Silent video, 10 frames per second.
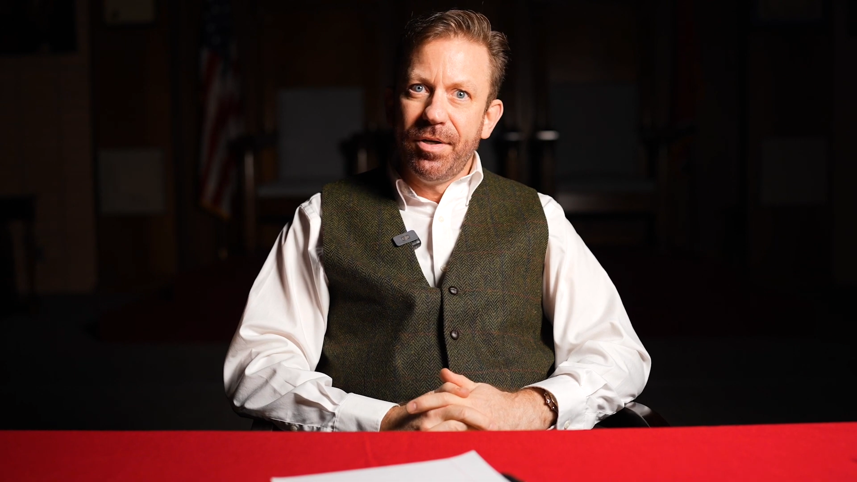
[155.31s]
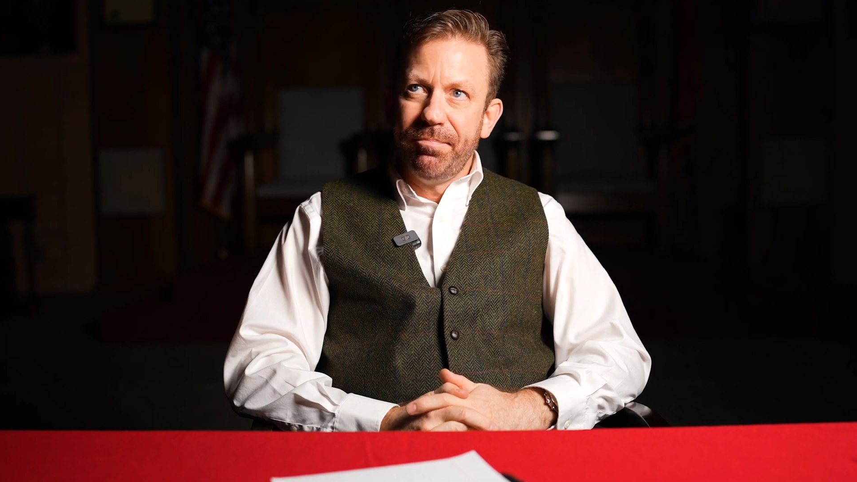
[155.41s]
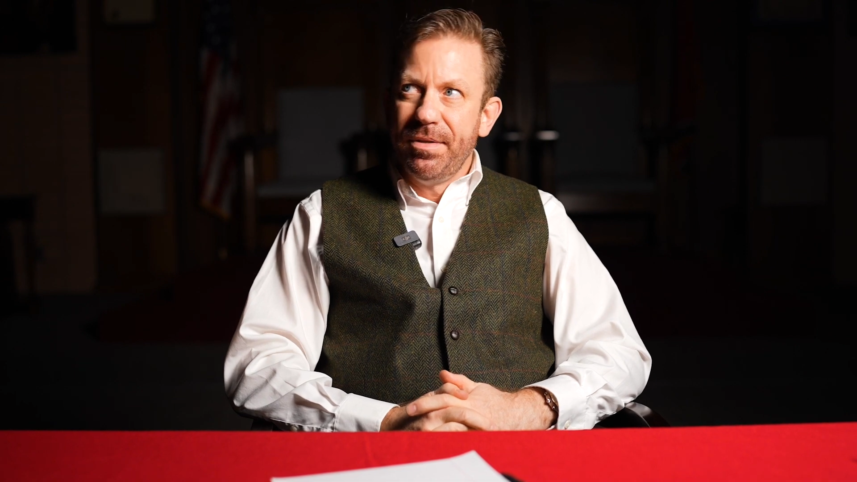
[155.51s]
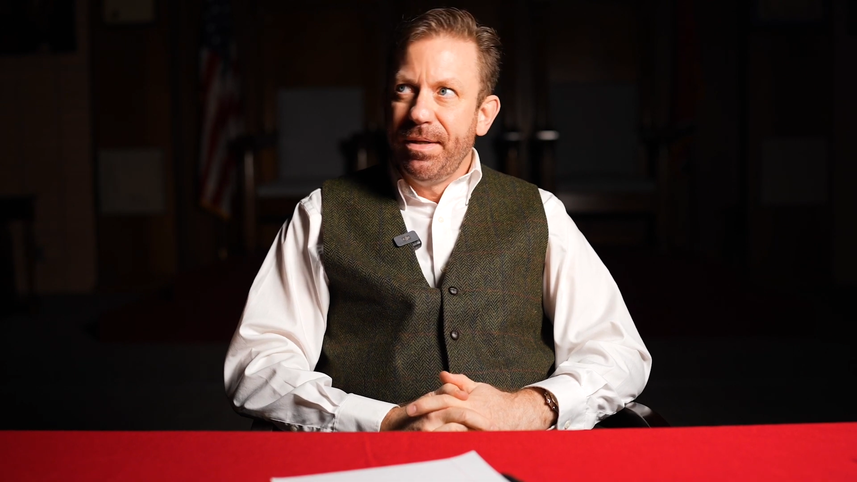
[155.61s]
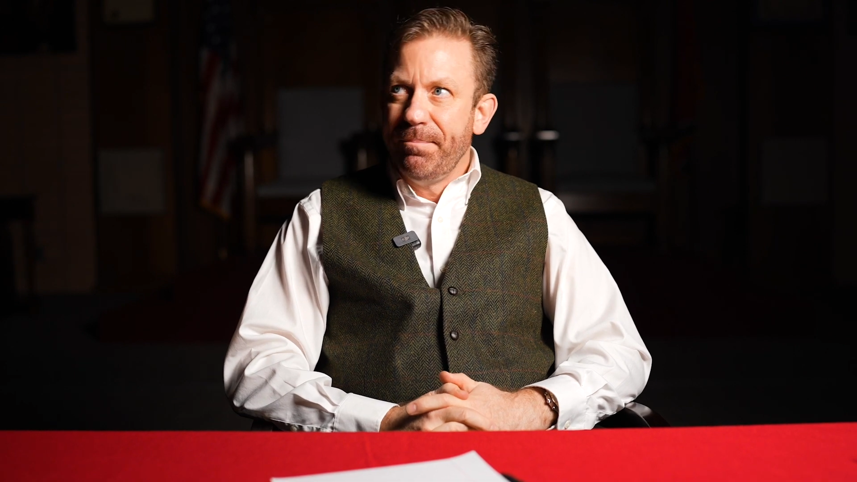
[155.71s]

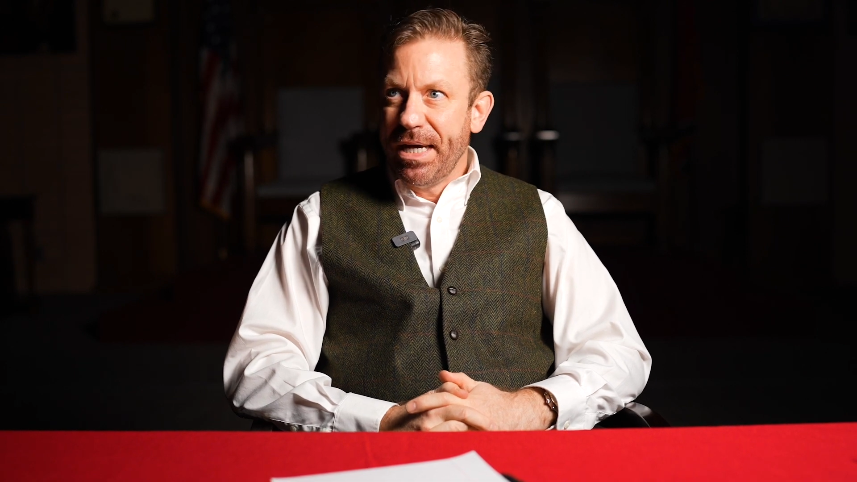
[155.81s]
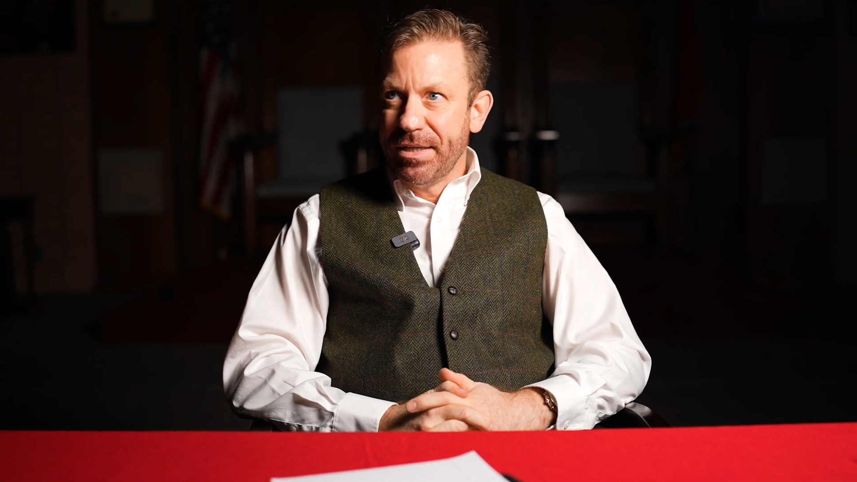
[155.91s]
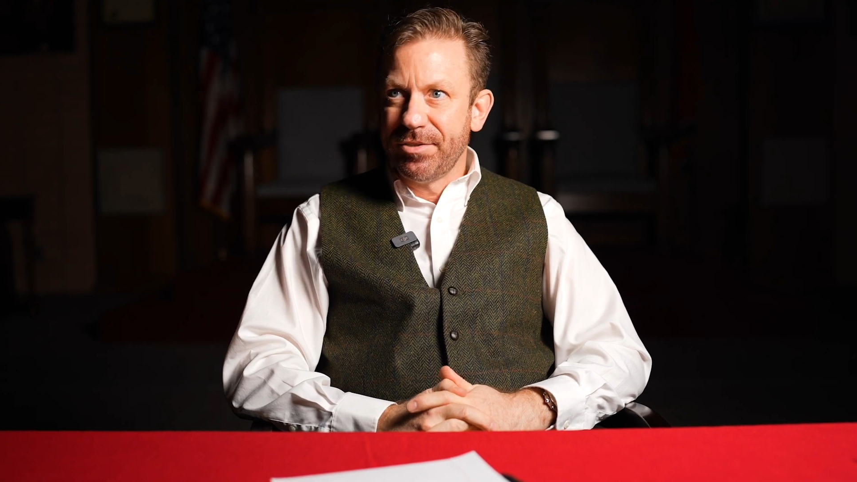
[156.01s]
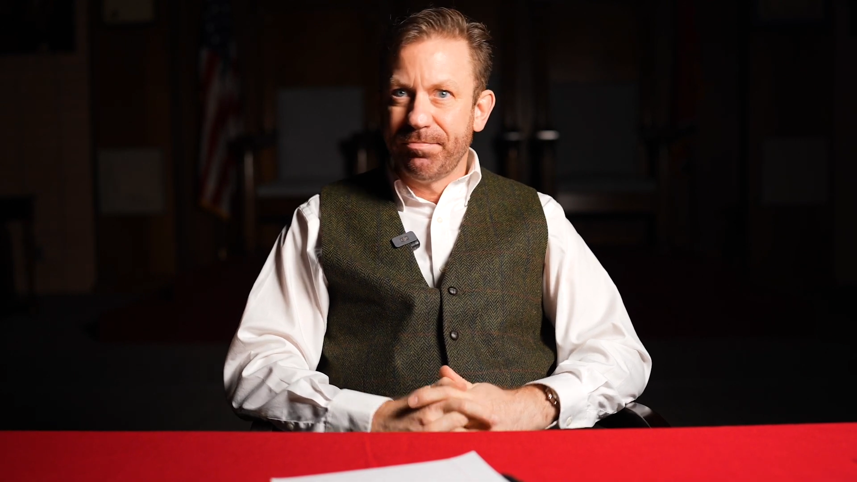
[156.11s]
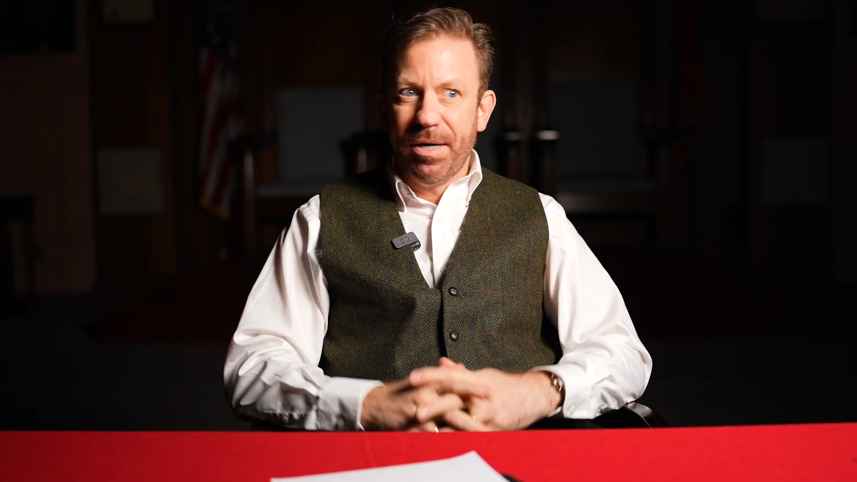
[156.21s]

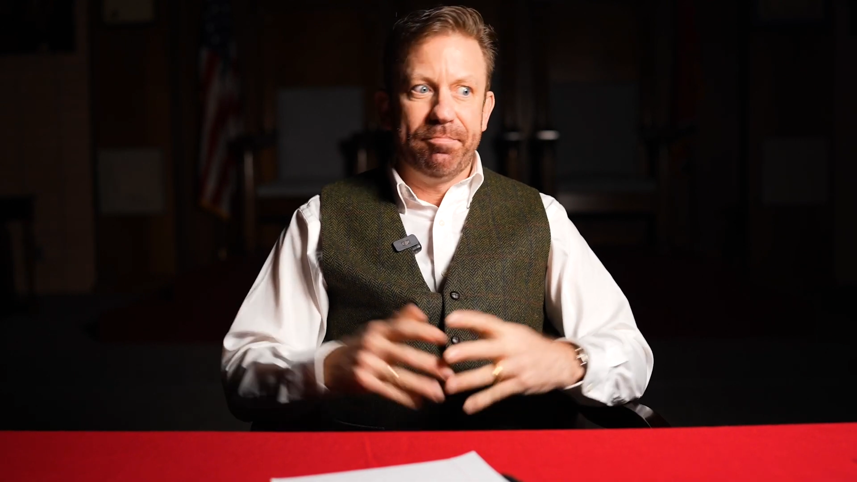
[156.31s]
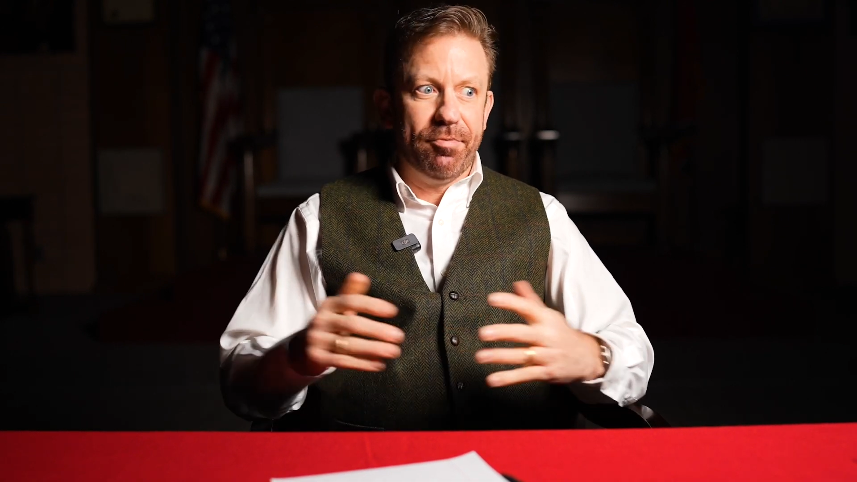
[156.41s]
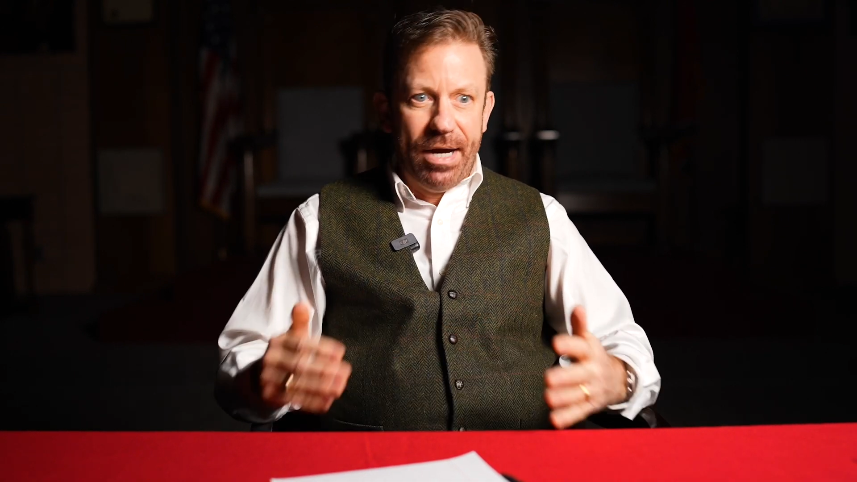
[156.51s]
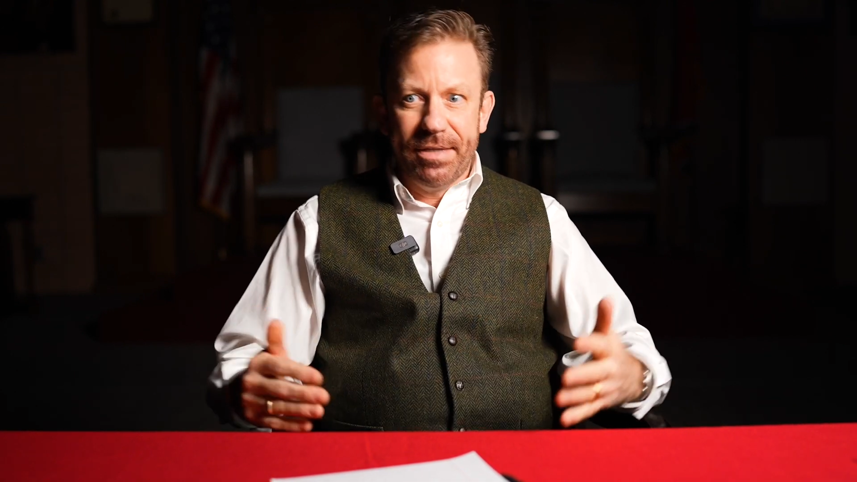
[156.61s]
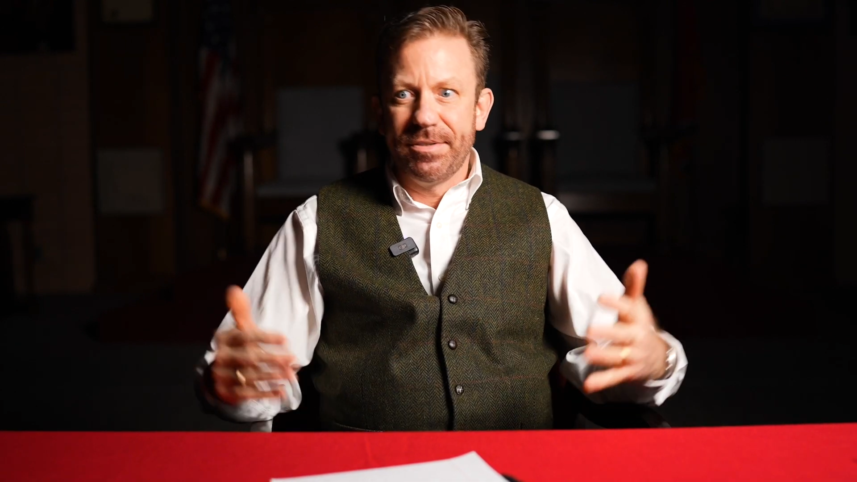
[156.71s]
manage my
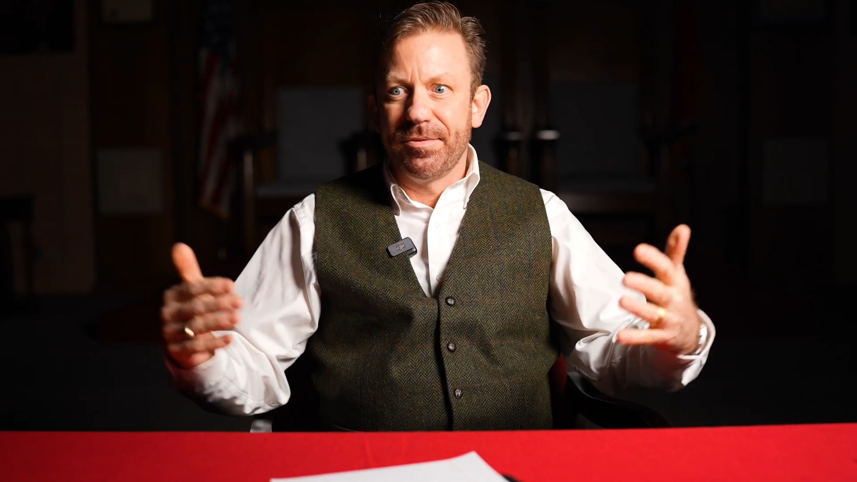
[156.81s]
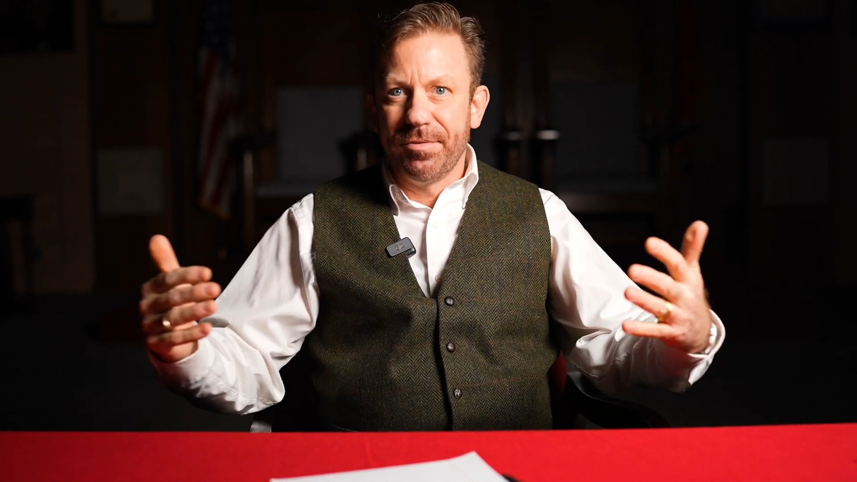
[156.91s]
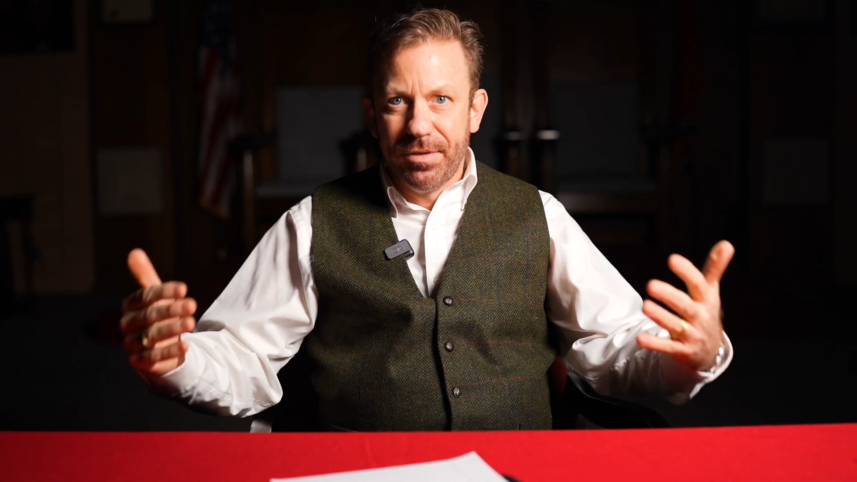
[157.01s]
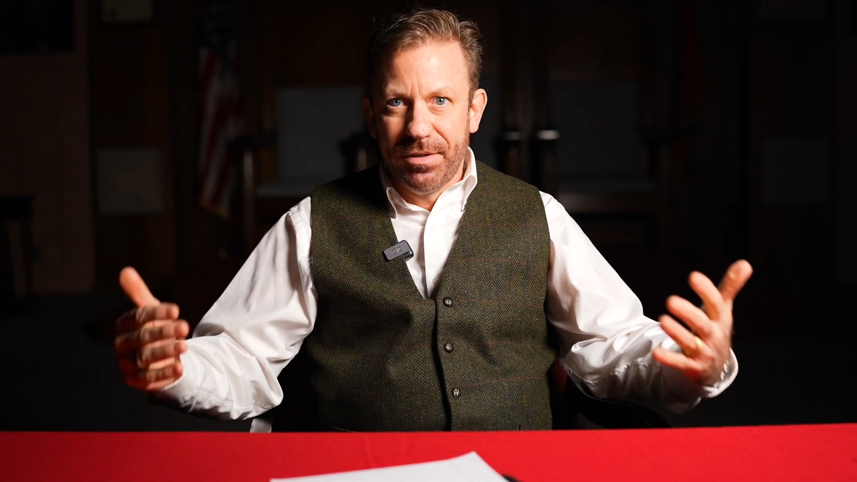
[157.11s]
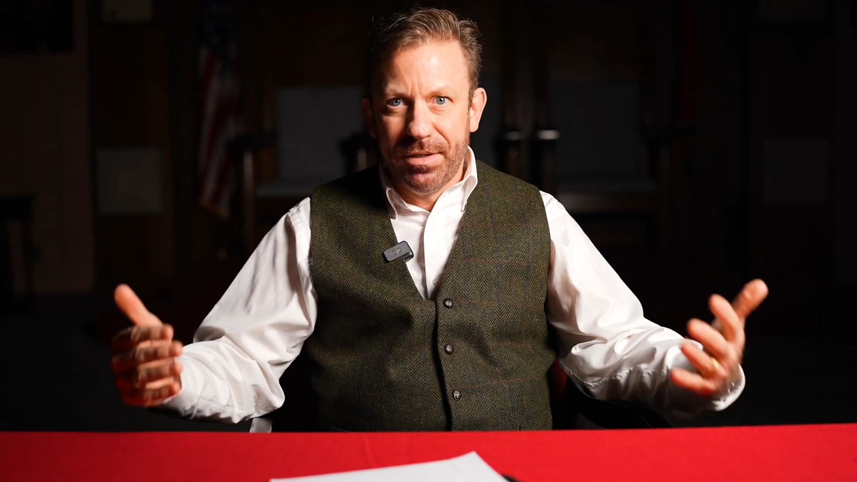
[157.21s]

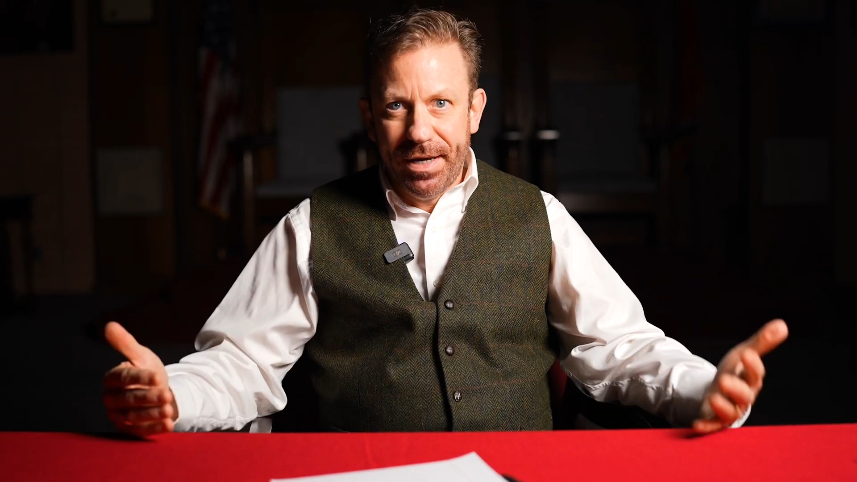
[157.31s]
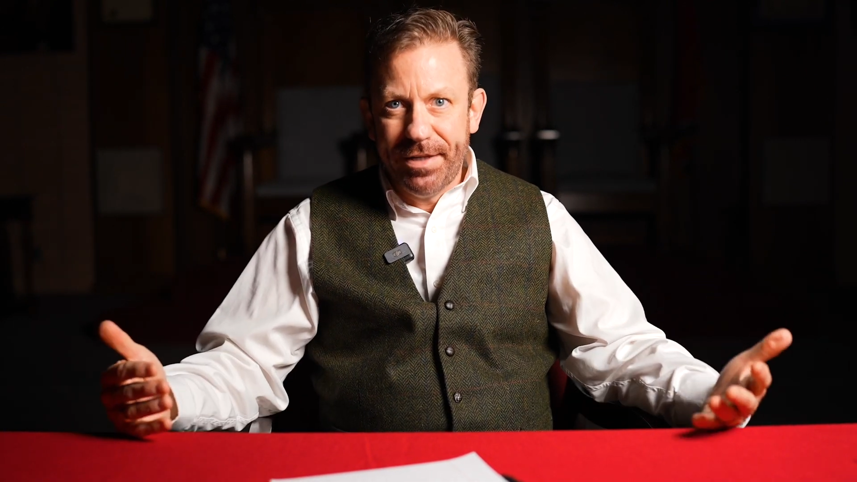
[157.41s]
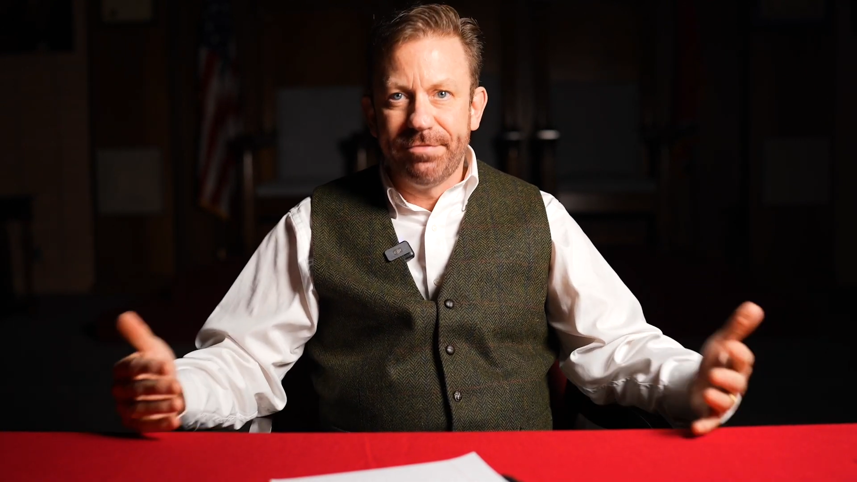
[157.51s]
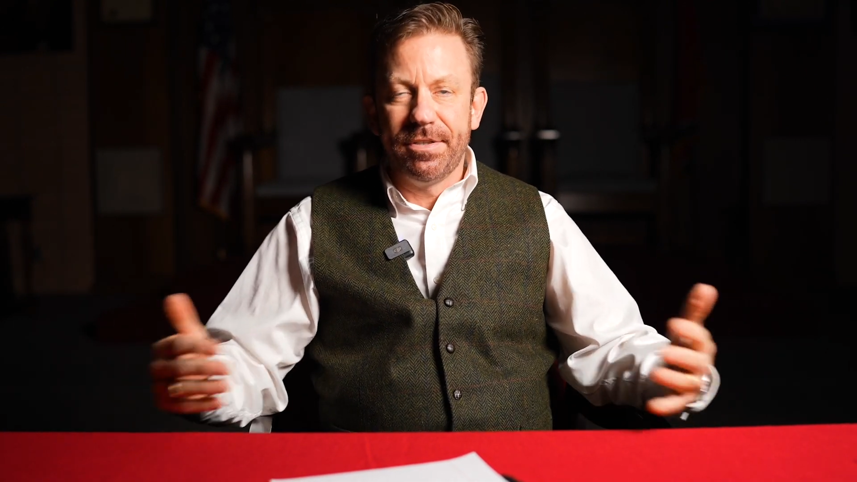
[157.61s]
practical life.